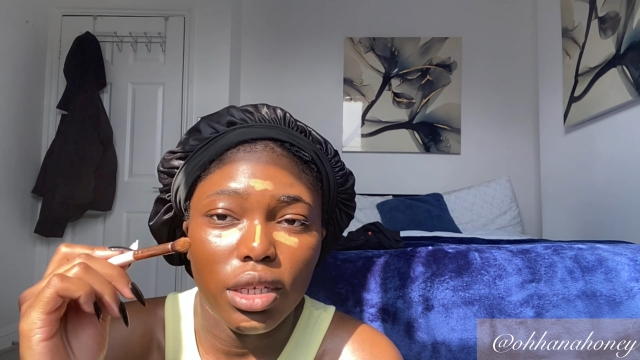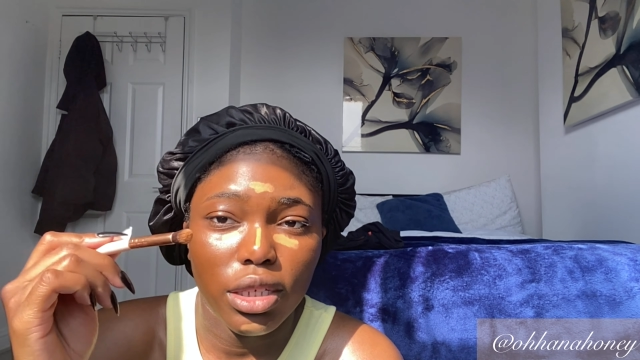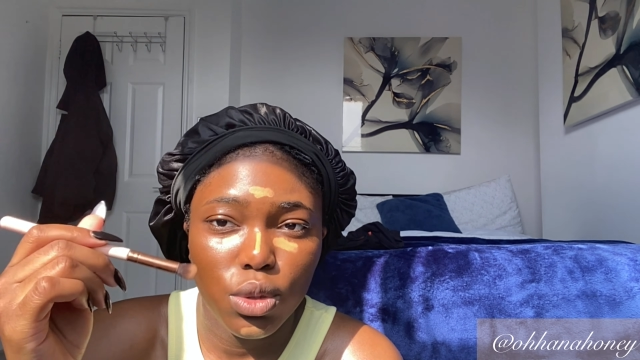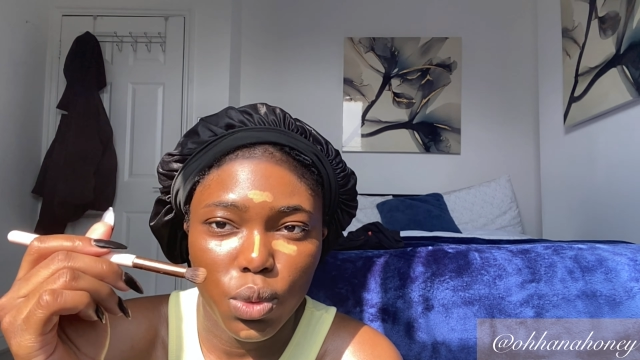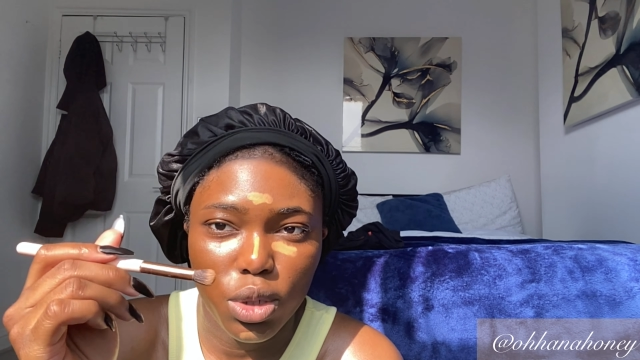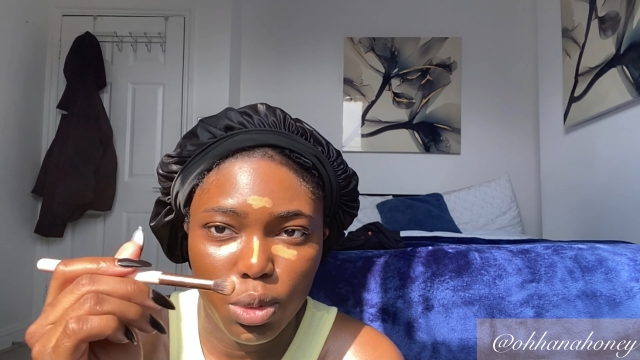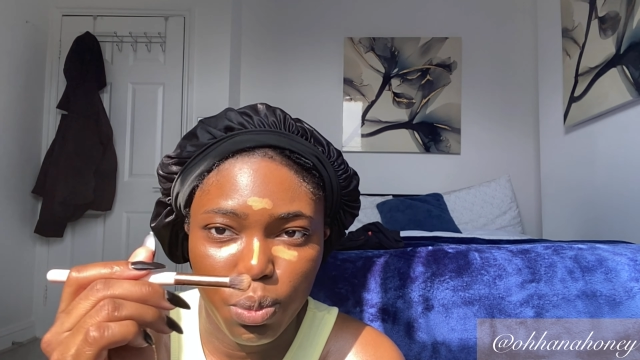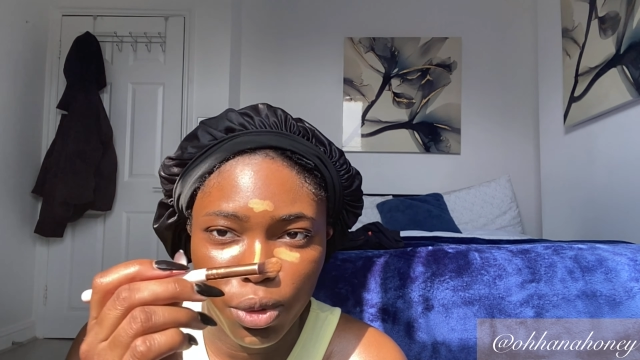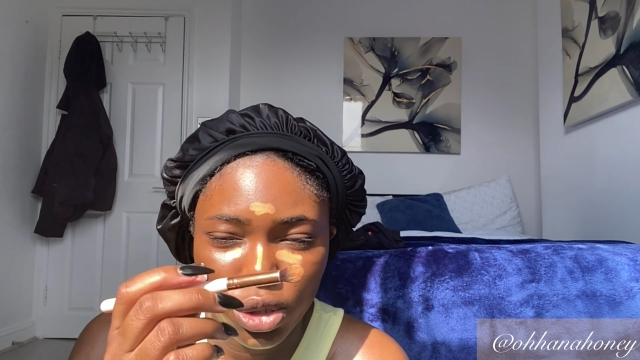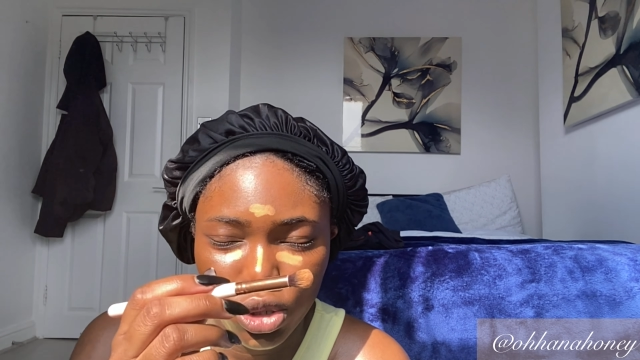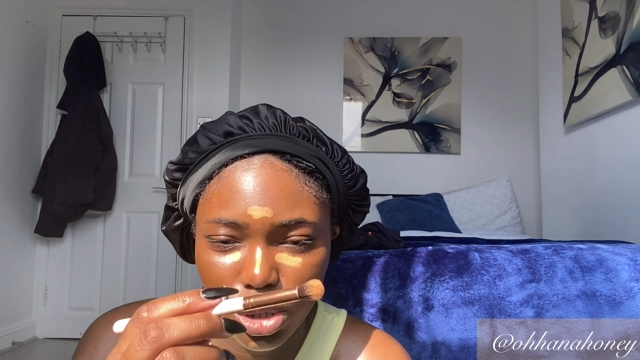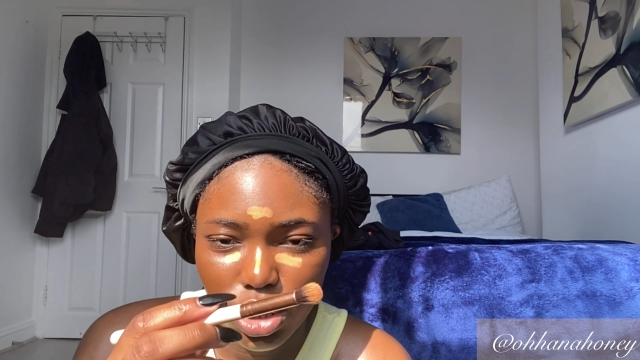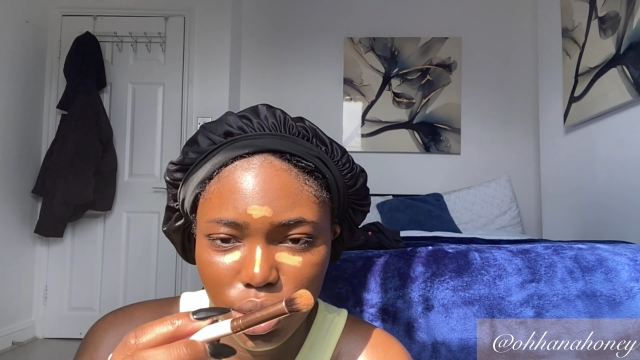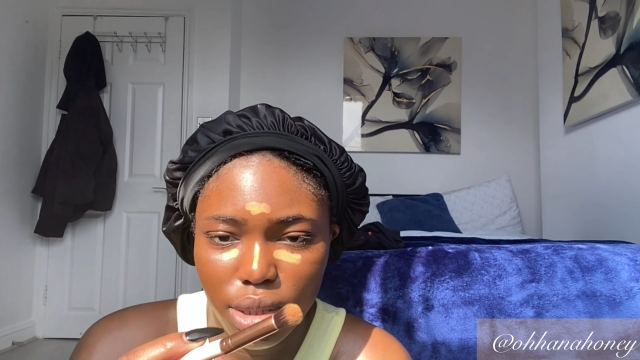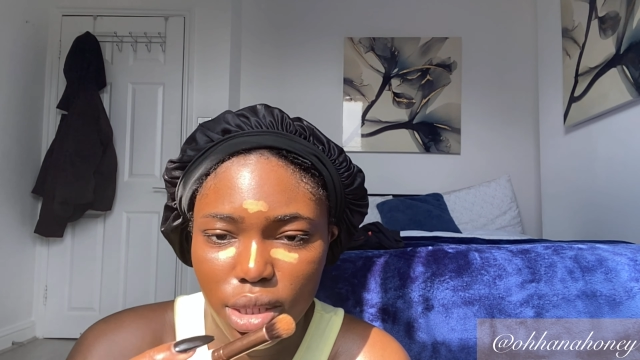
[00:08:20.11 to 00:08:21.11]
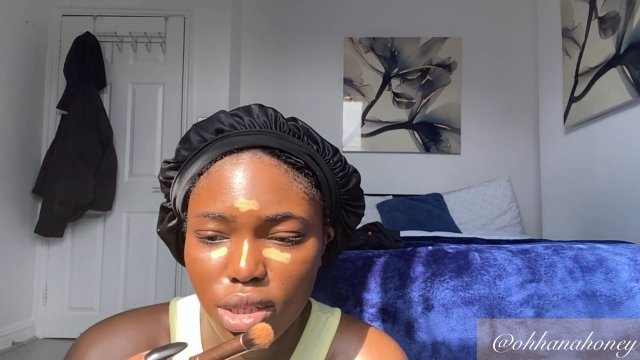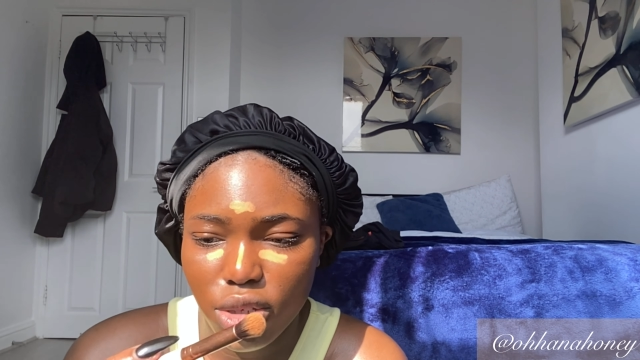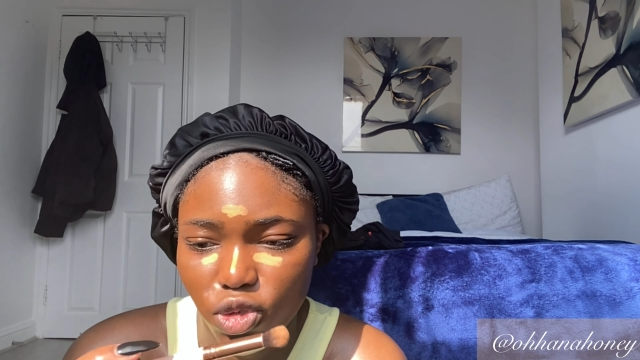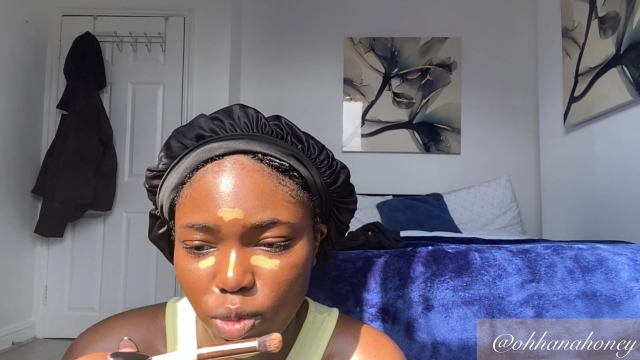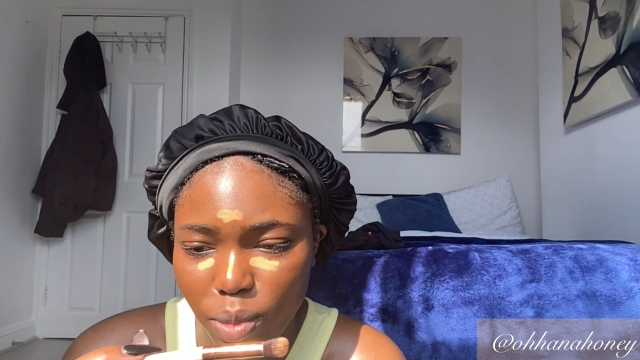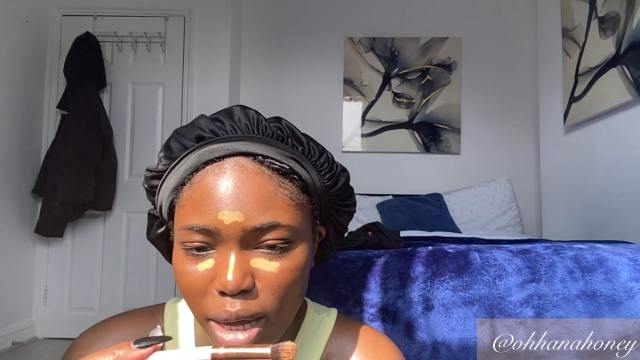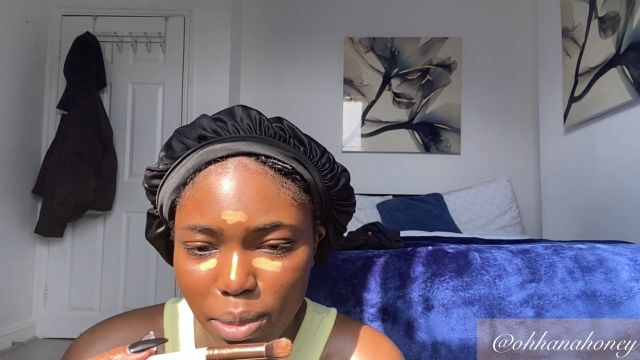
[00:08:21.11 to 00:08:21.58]
I switch brushes. This is
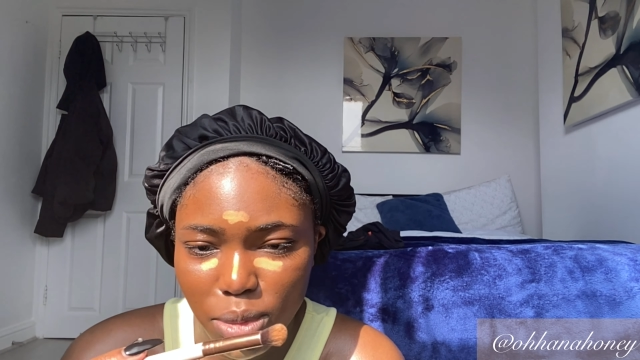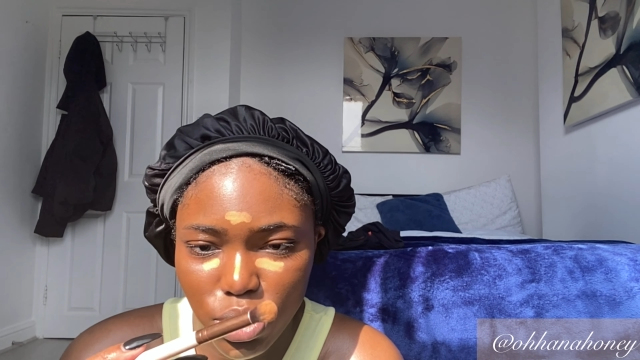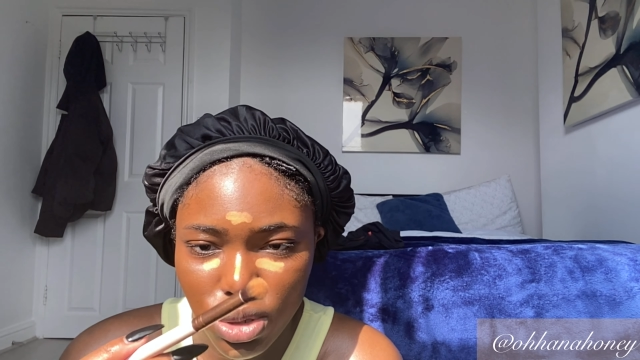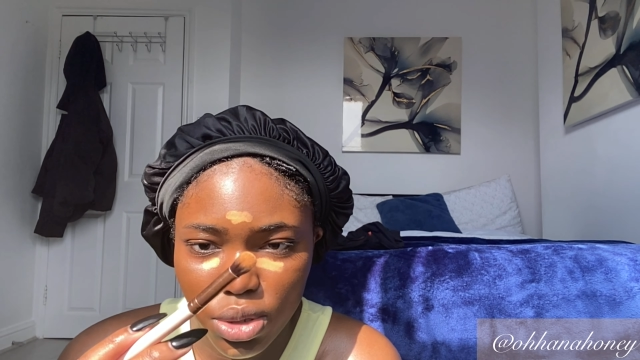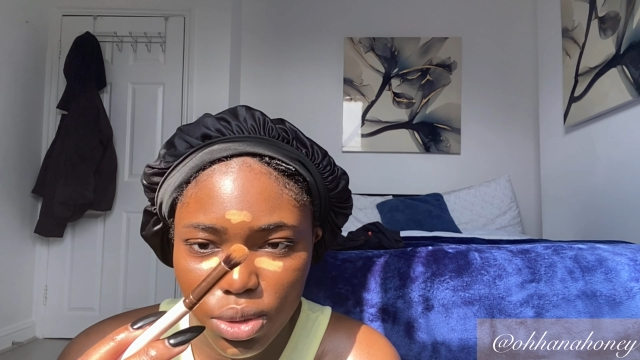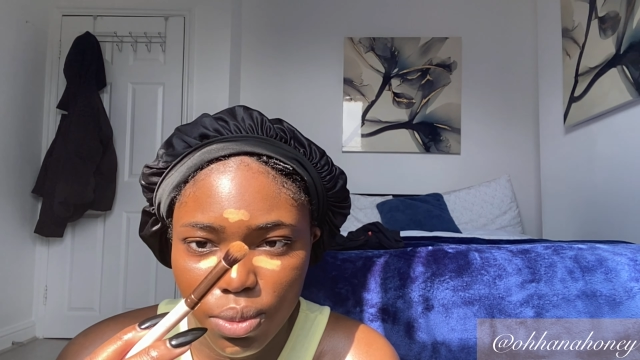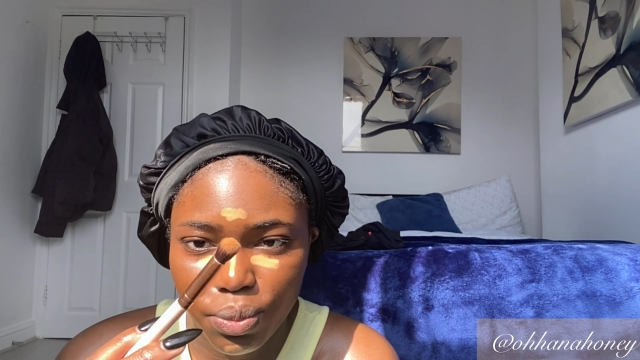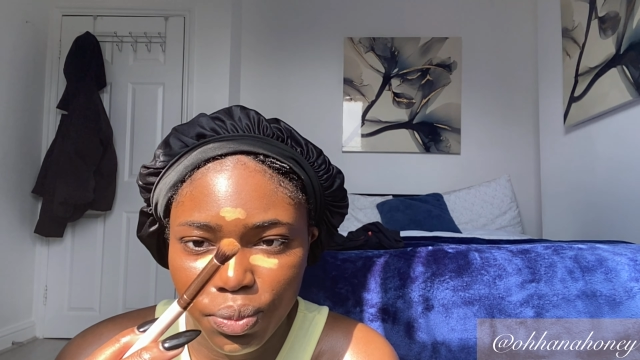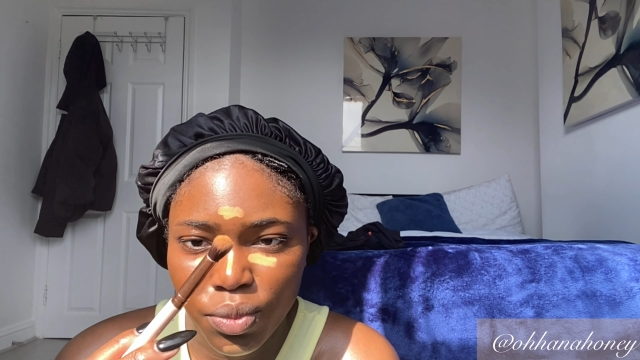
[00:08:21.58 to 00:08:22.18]
from Amazon.